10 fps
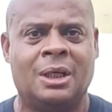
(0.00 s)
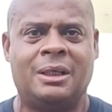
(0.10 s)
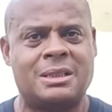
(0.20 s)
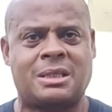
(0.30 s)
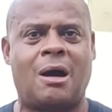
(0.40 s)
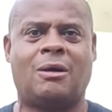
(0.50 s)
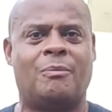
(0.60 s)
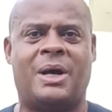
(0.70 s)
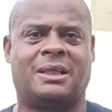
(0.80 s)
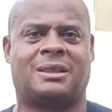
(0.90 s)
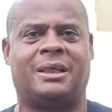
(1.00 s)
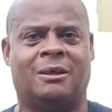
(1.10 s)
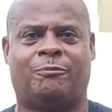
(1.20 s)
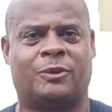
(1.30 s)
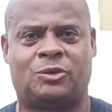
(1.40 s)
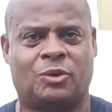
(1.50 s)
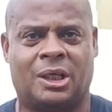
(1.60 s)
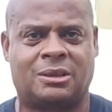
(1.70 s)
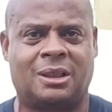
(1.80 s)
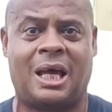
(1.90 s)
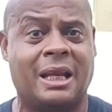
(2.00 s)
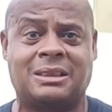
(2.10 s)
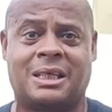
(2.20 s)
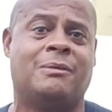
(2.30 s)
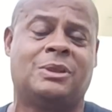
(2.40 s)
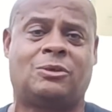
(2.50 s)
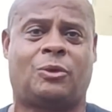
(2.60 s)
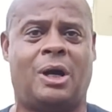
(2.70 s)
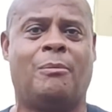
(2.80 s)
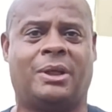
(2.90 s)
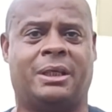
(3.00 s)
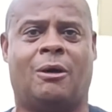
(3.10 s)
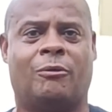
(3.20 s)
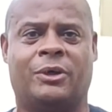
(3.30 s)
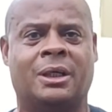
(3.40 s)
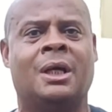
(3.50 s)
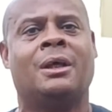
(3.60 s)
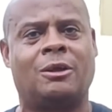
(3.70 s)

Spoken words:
Let's talk about the infrastructure. A lot of times it's crumbling over here.